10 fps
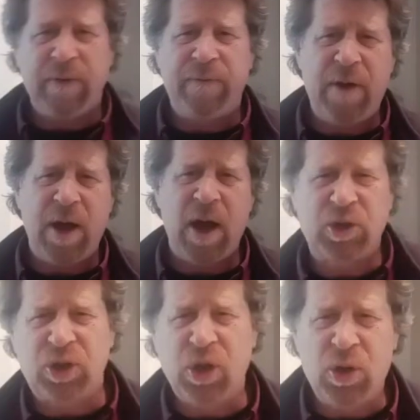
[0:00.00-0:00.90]
the
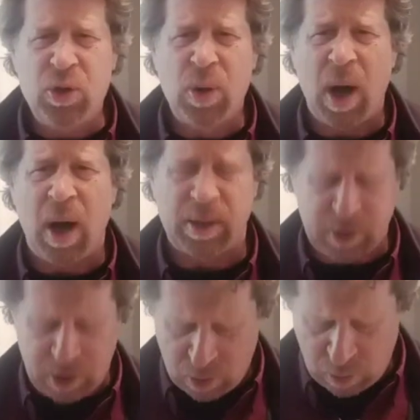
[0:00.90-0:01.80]
first two
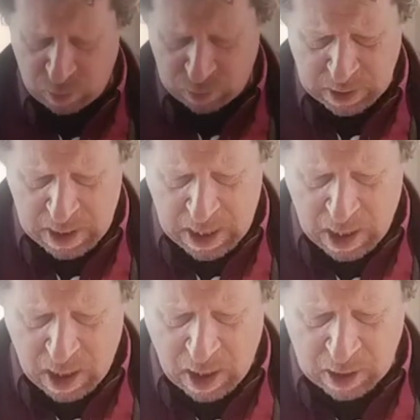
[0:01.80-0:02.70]
articles,
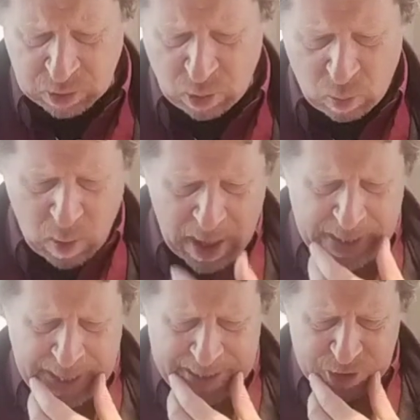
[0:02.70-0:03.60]
Article 1
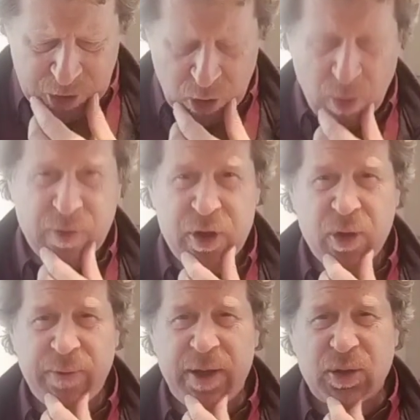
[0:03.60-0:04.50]
and 2 of the
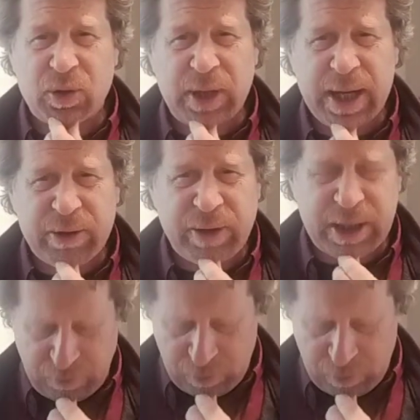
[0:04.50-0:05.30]
Universal Declaration of